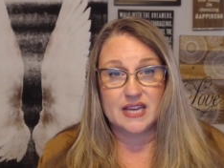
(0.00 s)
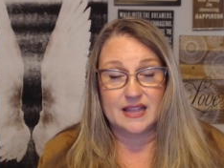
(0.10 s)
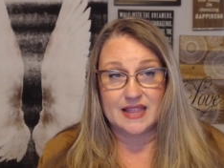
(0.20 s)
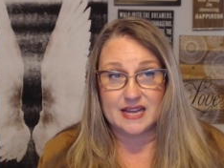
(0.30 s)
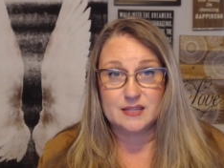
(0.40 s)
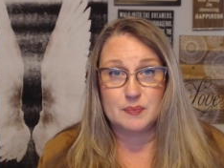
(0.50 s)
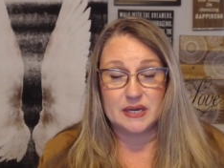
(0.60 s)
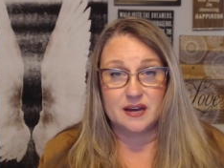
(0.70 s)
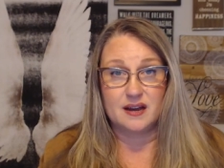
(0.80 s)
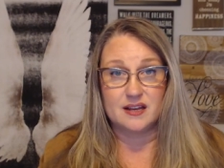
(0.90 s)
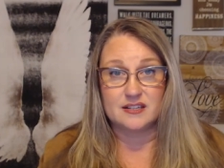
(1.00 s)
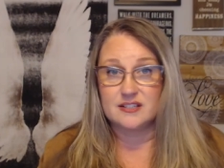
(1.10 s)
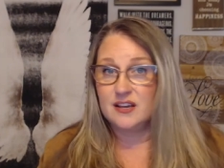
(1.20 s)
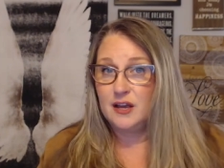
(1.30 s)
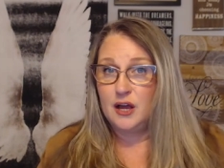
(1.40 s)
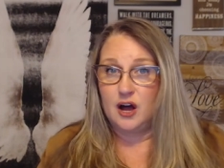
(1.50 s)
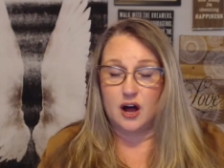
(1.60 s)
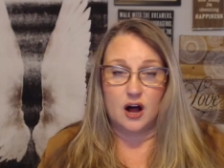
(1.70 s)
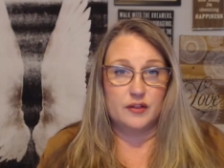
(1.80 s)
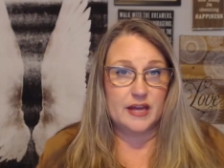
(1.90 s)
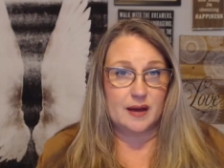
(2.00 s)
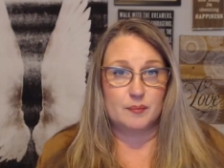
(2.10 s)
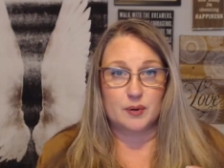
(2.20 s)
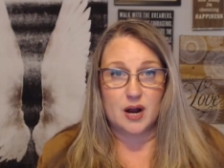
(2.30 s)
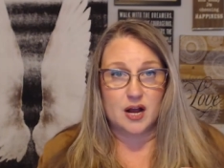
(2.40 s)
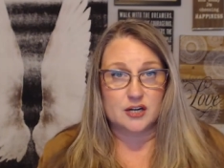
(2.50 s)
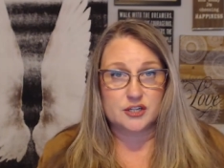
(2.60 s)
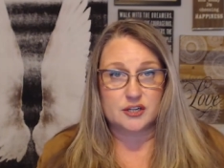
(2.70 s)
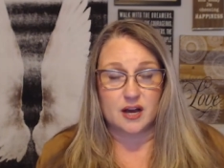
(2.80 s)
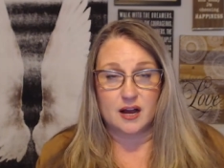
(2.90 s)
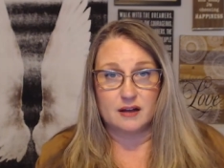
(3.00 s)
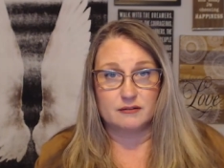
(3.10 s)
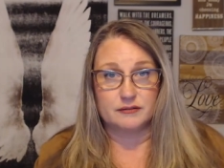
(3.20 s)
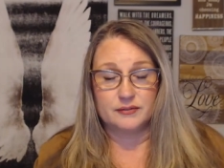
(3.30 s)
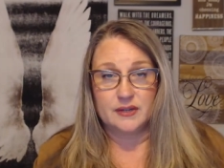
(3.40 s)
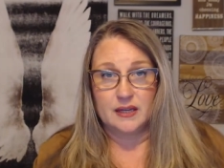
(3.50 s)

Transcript: And that's because all that brush of